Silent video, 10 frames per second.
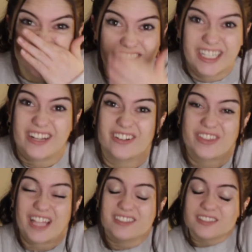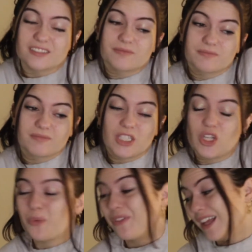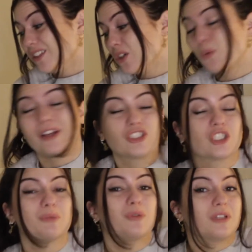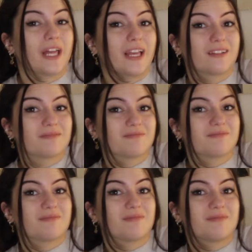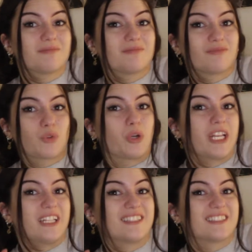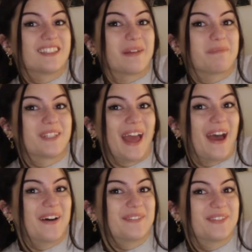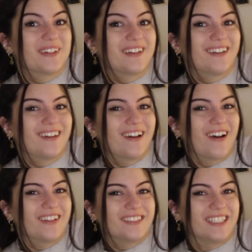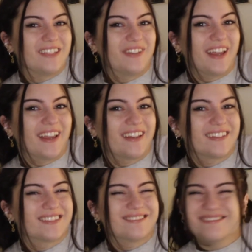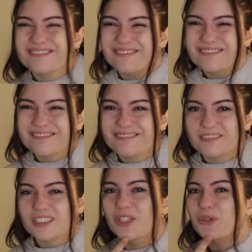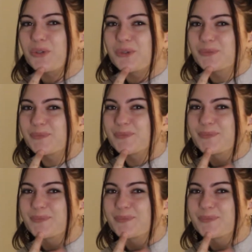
data. That's, you know what, that's a questionable, like, Freudian slip to have on TV. It's a little...